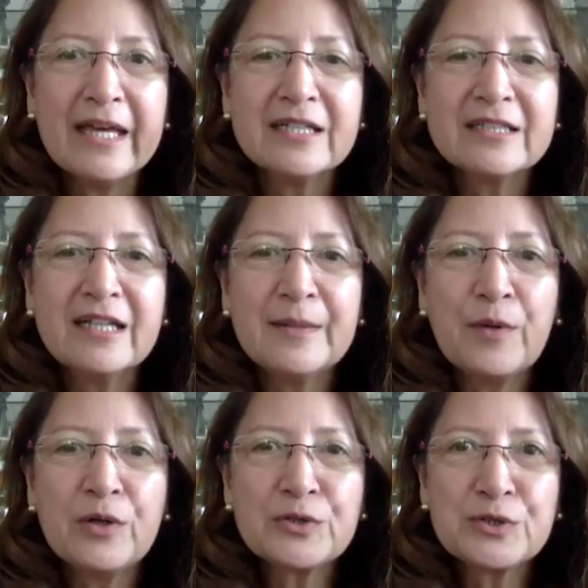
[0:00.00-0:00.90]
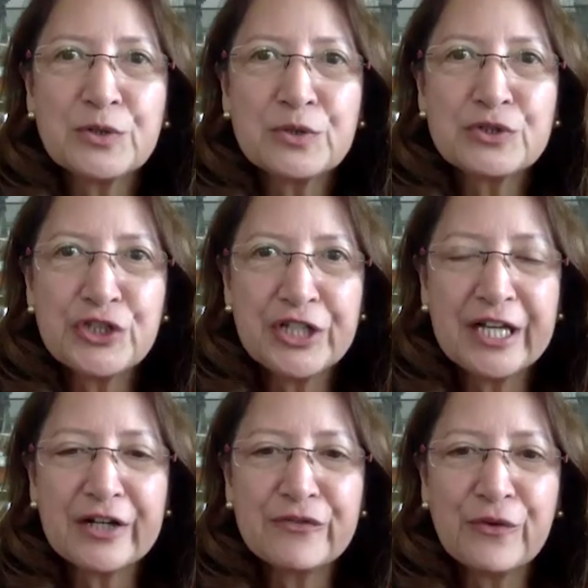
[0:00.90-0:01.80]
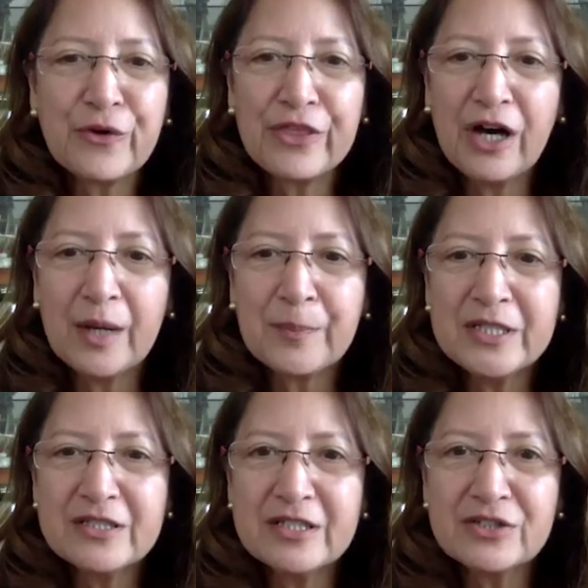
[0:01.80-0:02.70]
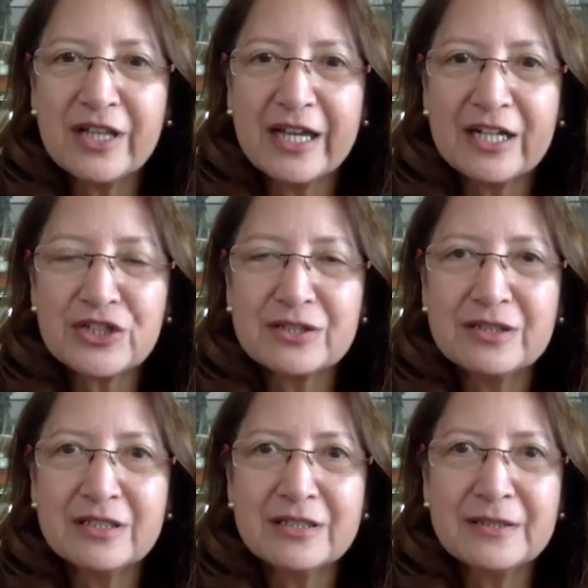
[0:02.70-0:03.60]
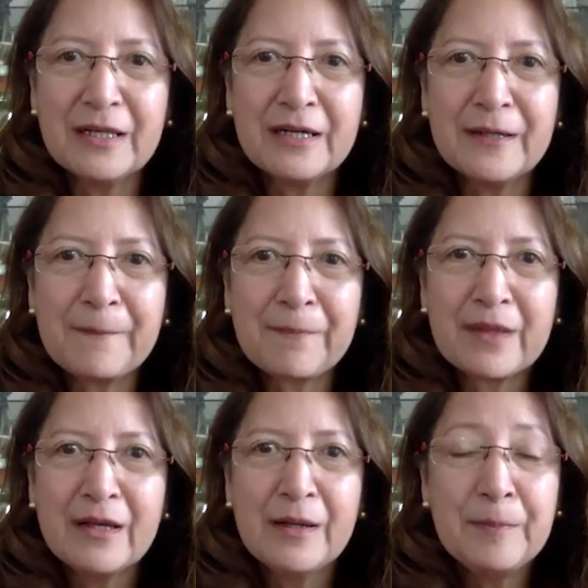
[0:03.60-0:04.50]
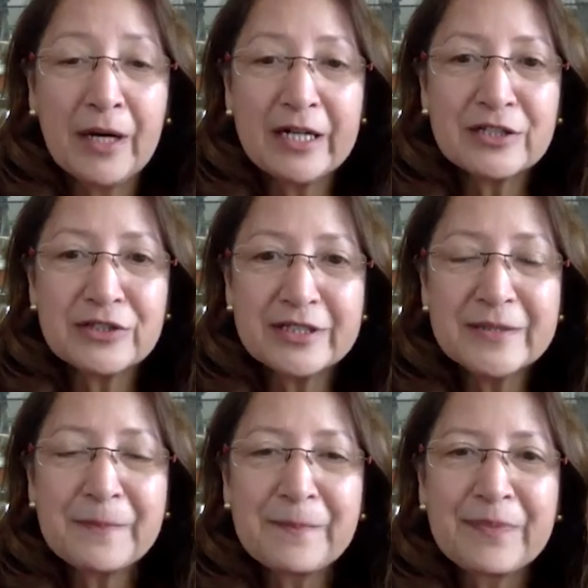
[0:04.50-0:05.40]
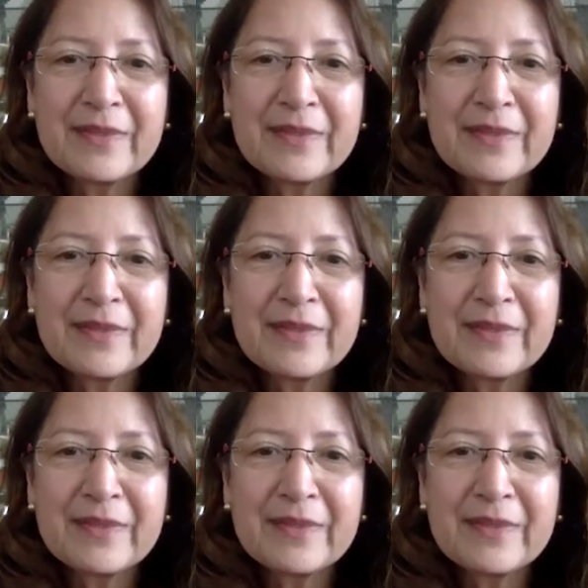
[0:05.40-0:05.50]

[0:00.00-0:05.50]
And I'm also chair for the Hopkins International partners,